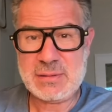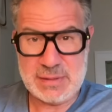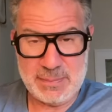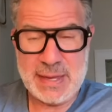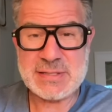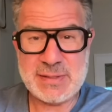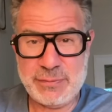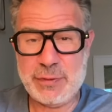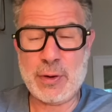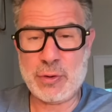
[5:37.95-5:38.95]
that makes
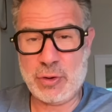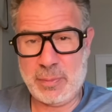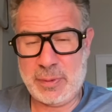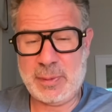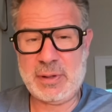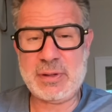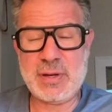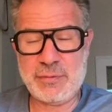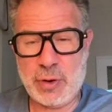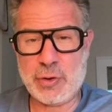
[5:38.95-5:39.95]
him vulnerable
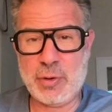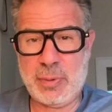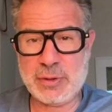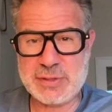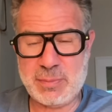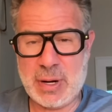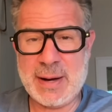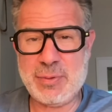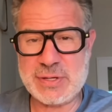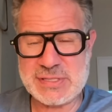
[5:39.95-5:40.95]
to
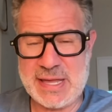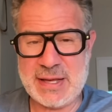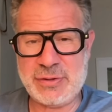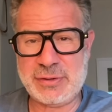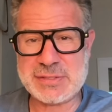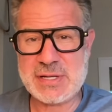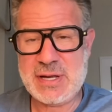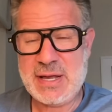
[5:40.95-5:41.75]
bribery scandals